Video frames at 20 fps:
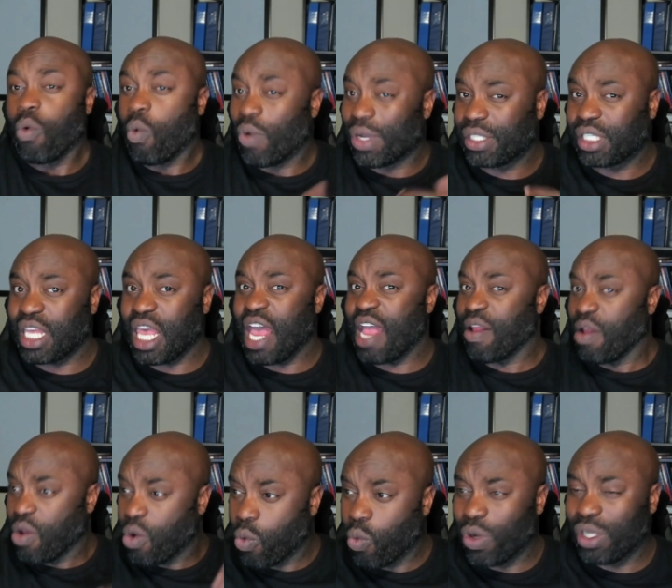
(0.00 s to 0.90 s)
once
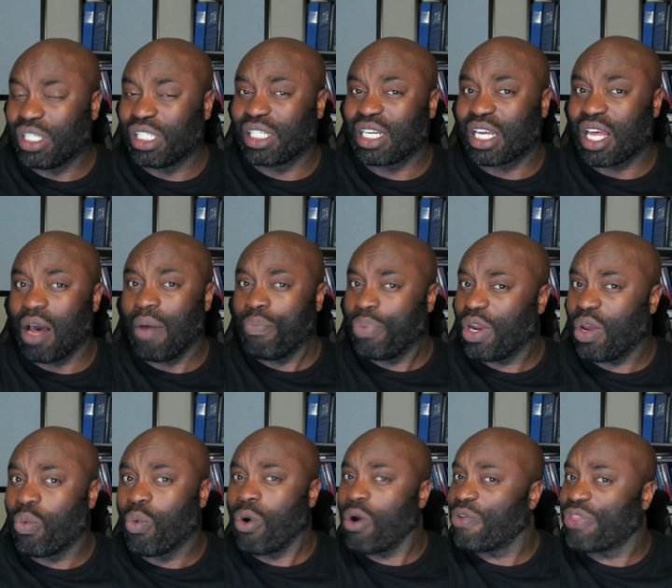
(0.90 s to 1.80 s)
again, which is a company
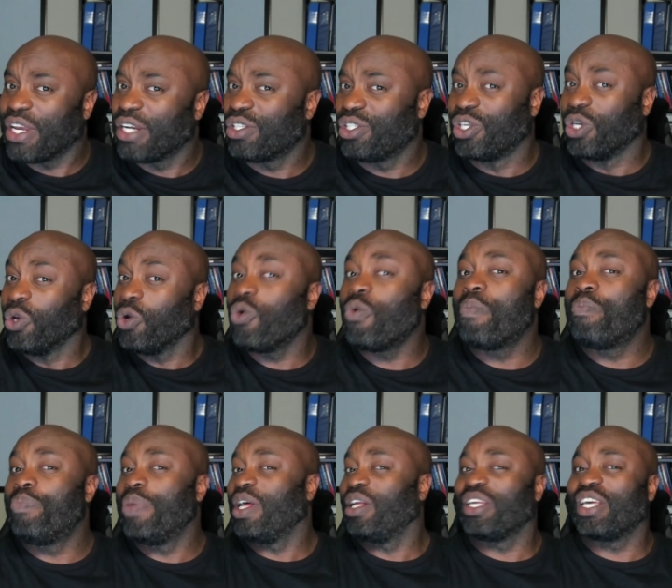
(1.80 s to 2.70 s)
worth
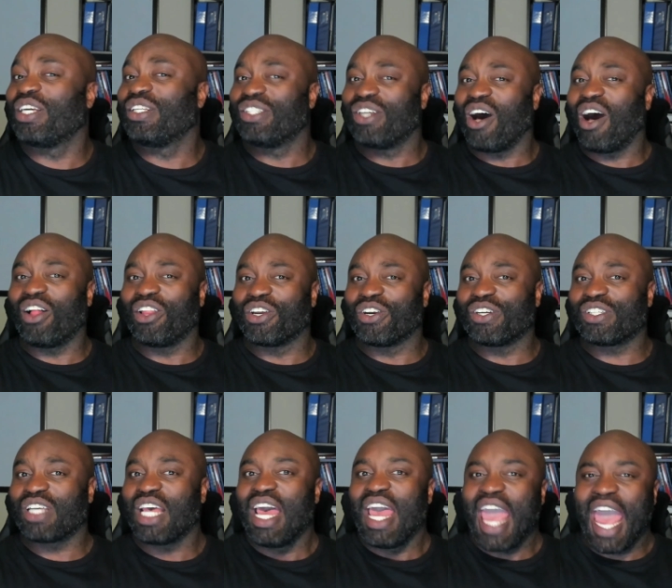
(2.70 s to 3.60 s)
$2 billion
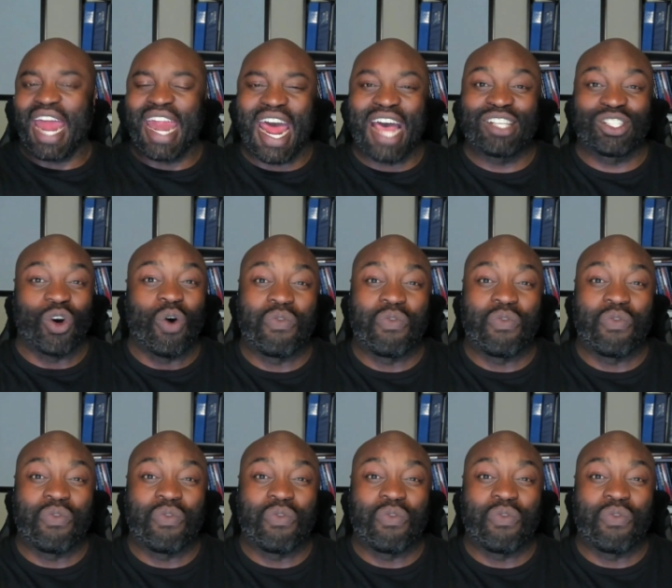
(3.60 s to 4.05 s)
and has